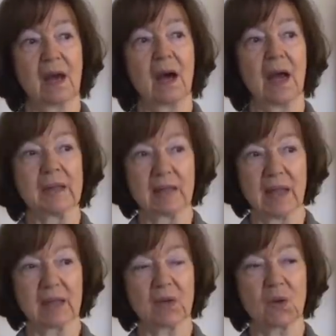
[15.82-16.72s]
and
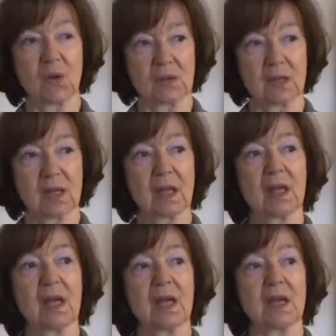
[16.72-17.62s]
later Kotik,
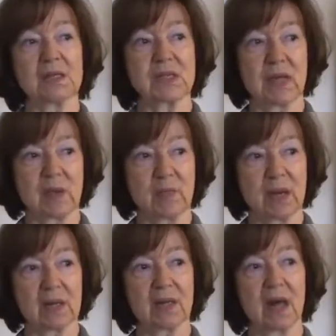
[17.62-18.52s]
is
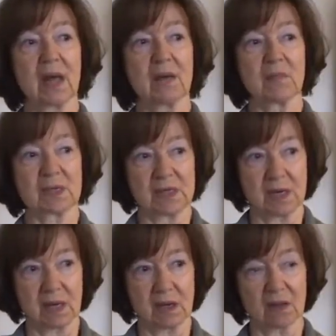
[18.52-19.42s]
Herberta
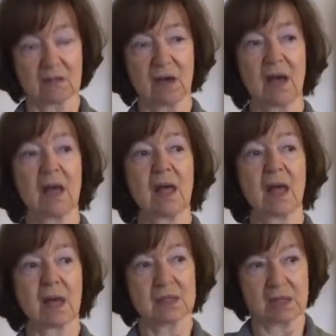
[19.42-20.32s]
Masarykova,
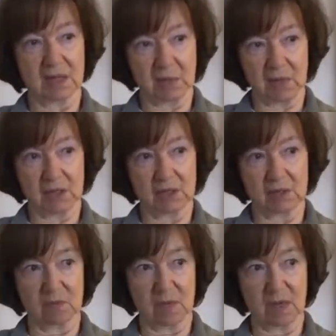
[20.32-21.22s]

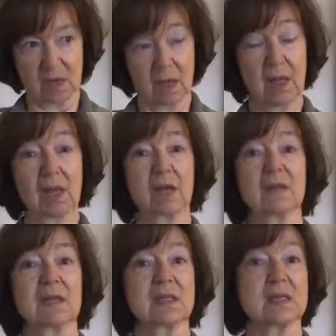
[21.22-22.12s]
exclamation mark.
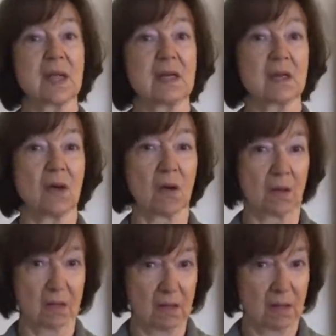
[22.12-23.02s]
And that said it
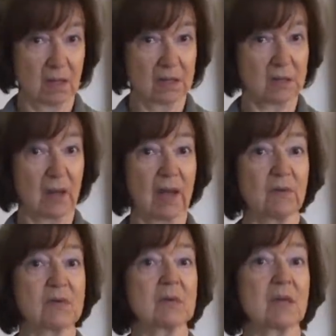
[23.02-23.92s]
all. So I
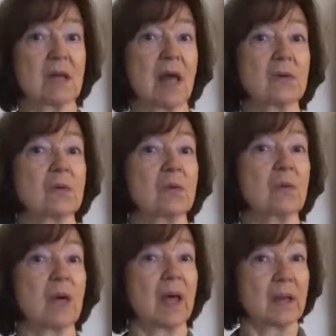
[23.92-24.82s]
was not allowed to
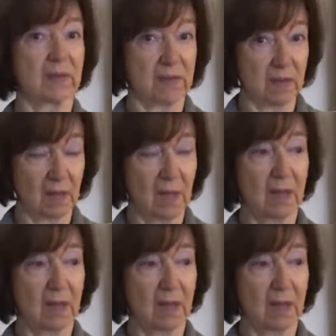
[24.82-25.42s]
do anything.